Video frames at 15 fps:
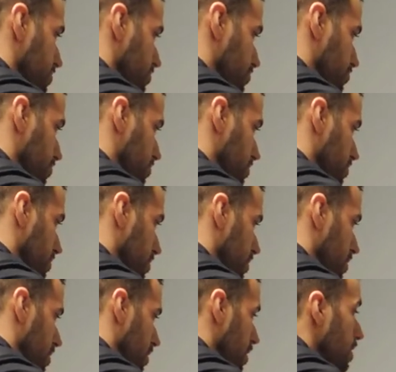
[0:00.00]
to neutral.
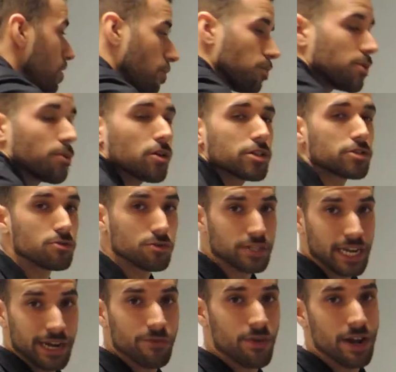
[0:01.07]
We want to do
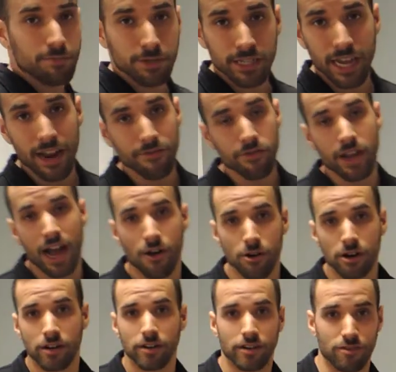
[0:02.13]
10 reps every
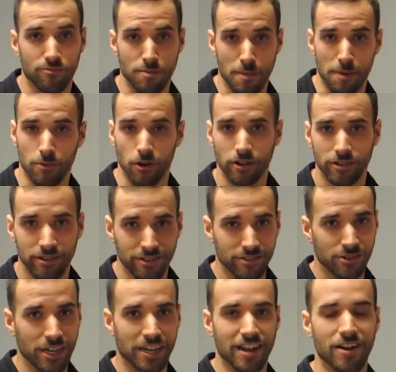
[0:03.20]
hour, and remember,
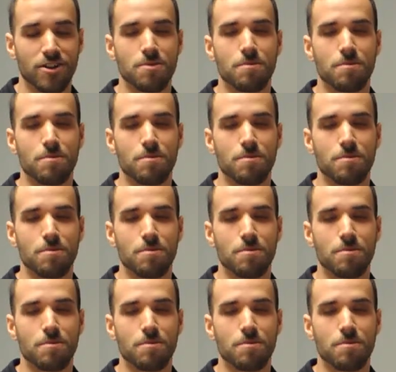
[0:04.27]
take care